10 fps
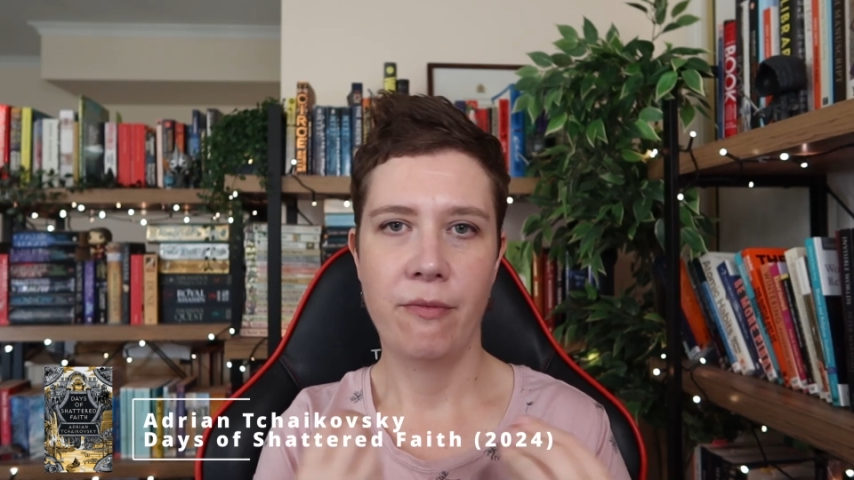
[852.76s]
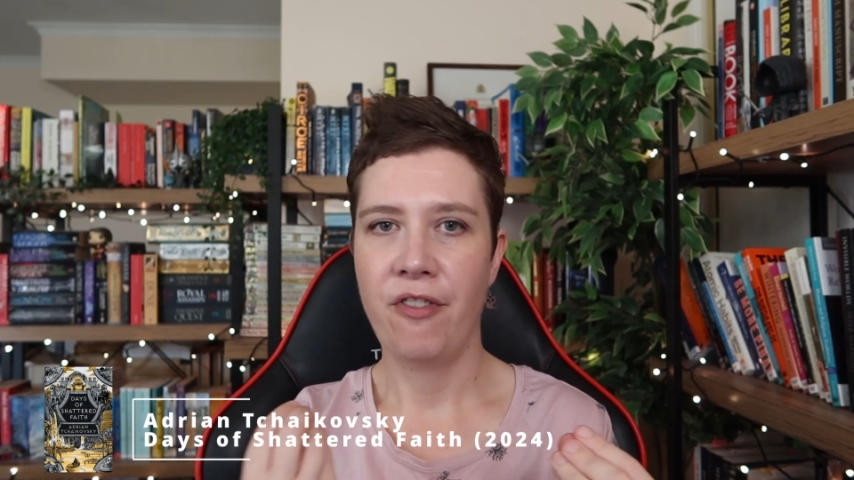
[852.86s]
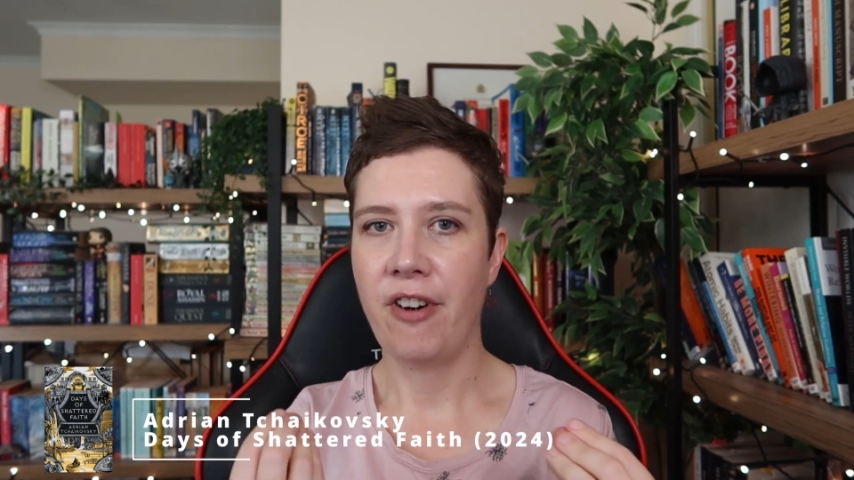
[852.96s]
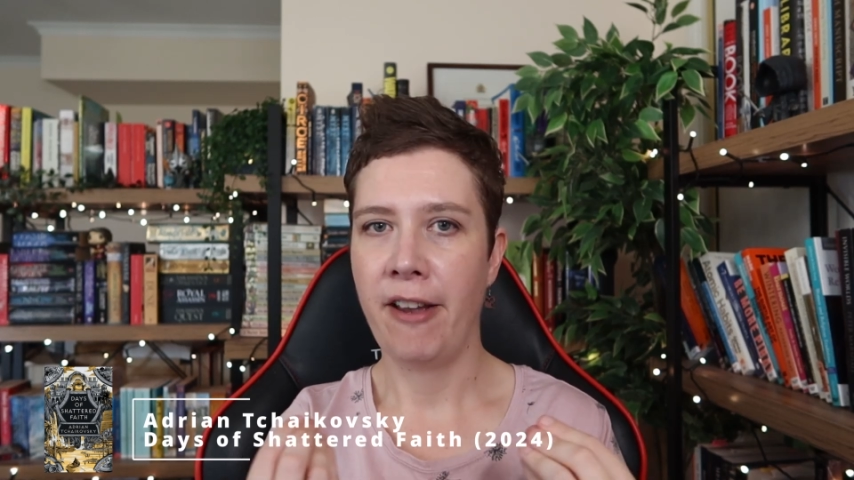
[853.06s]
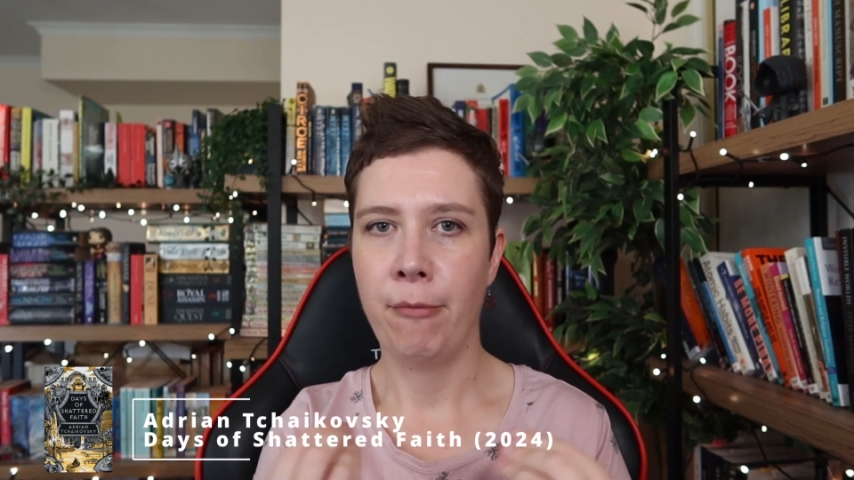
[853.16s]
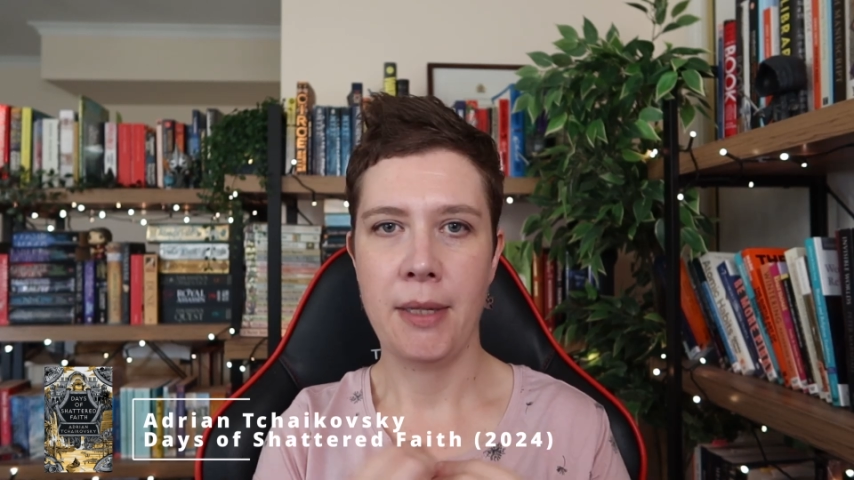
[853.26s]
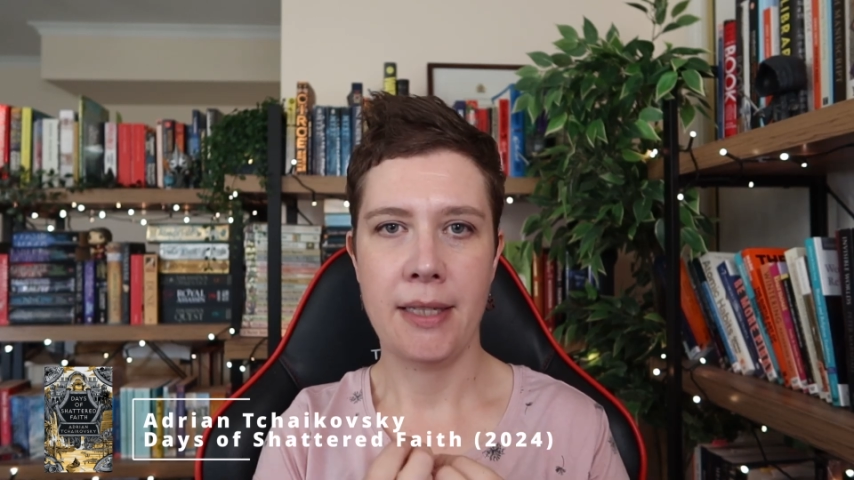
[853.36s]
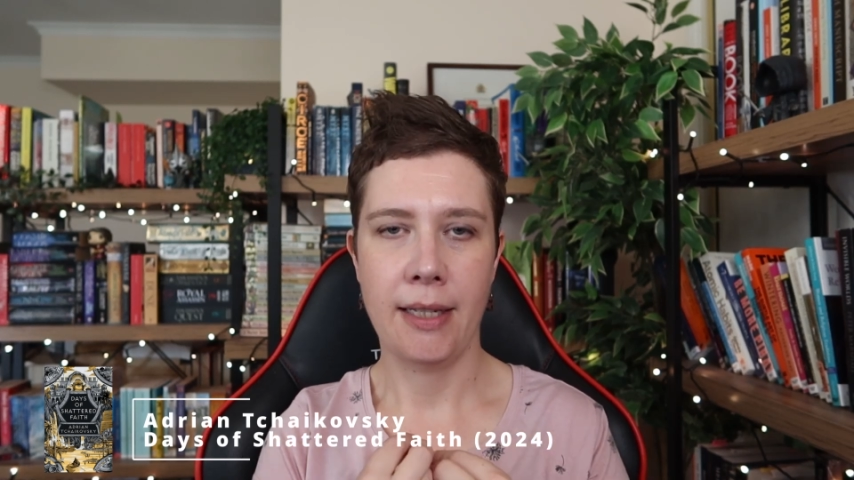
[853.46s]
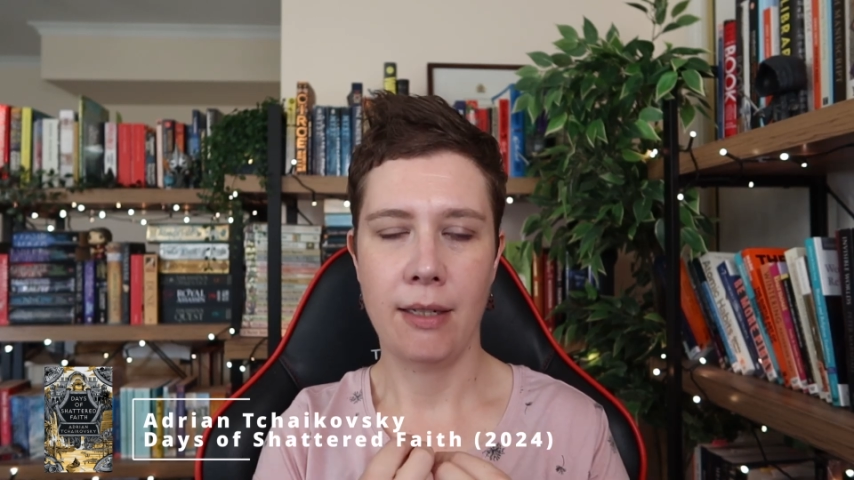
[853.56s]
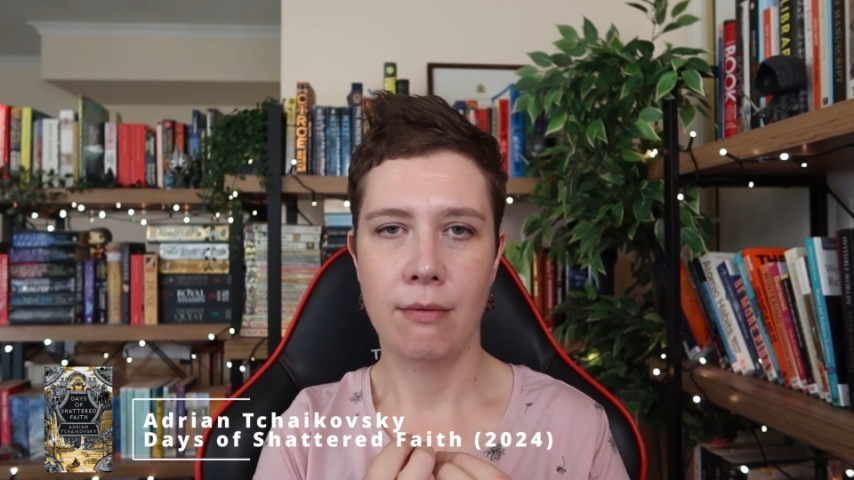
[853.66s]

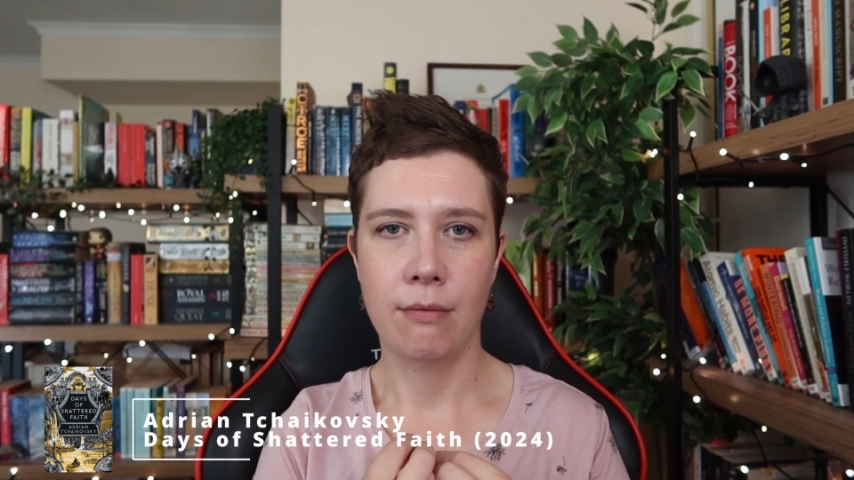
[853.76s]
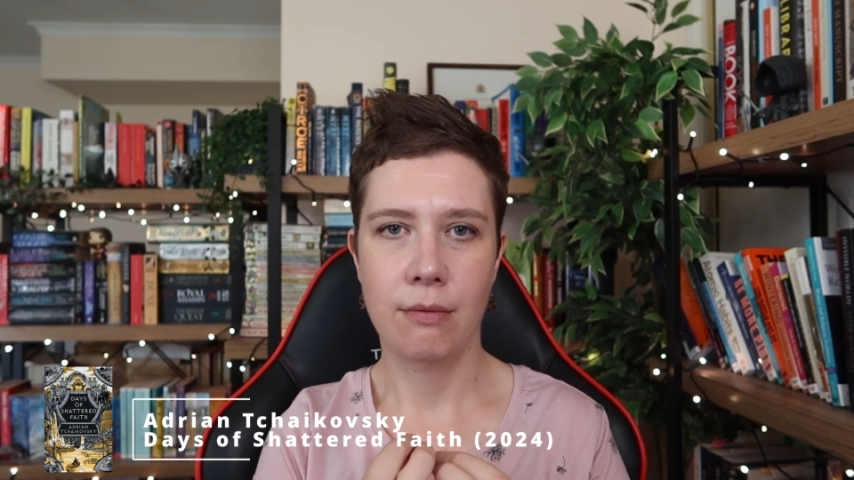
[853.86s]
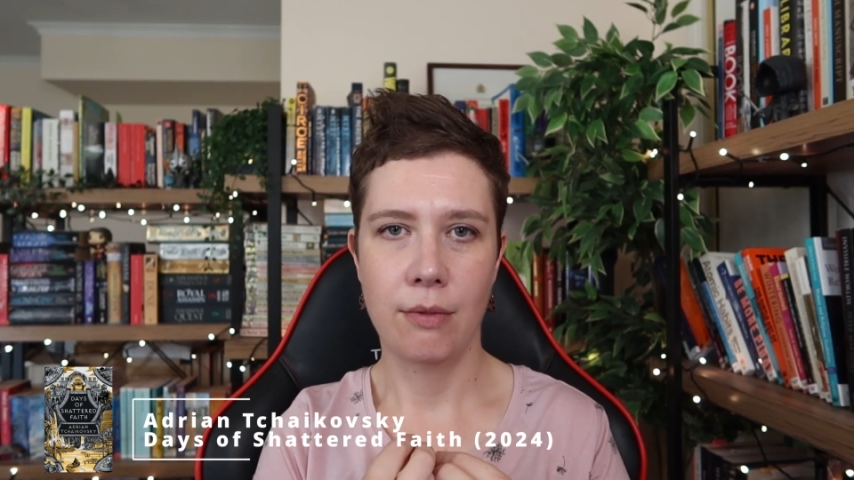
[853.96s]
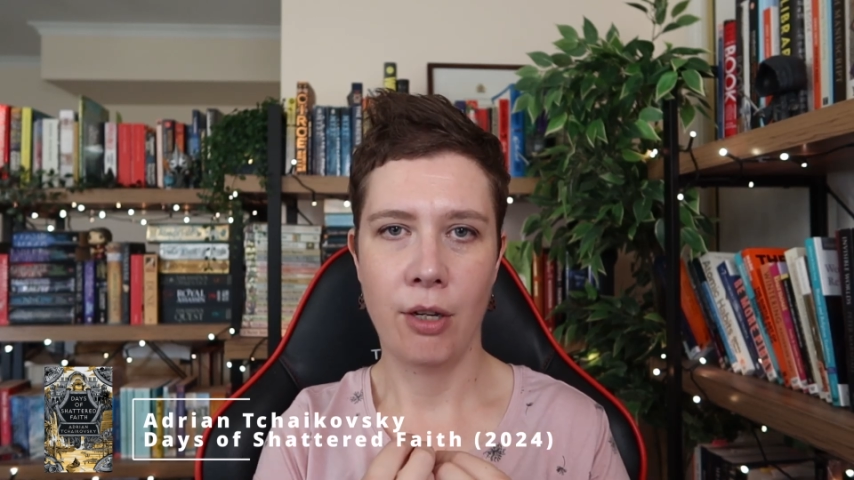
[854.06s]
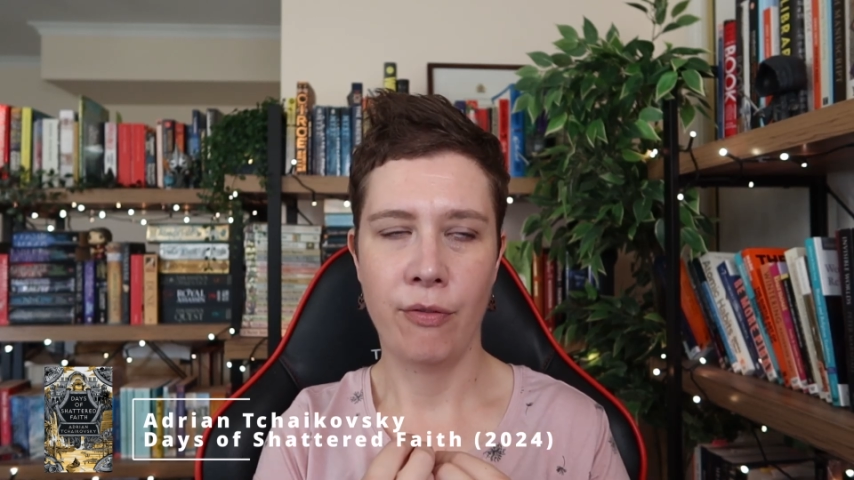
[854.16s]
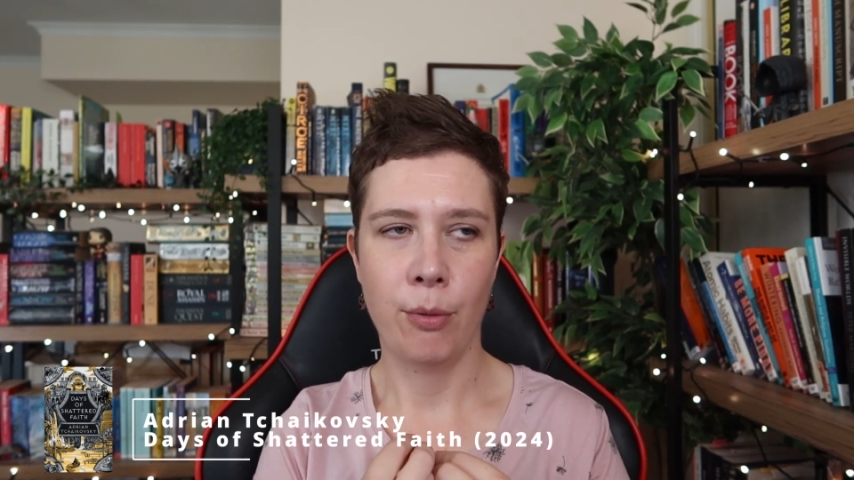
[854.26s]
5% of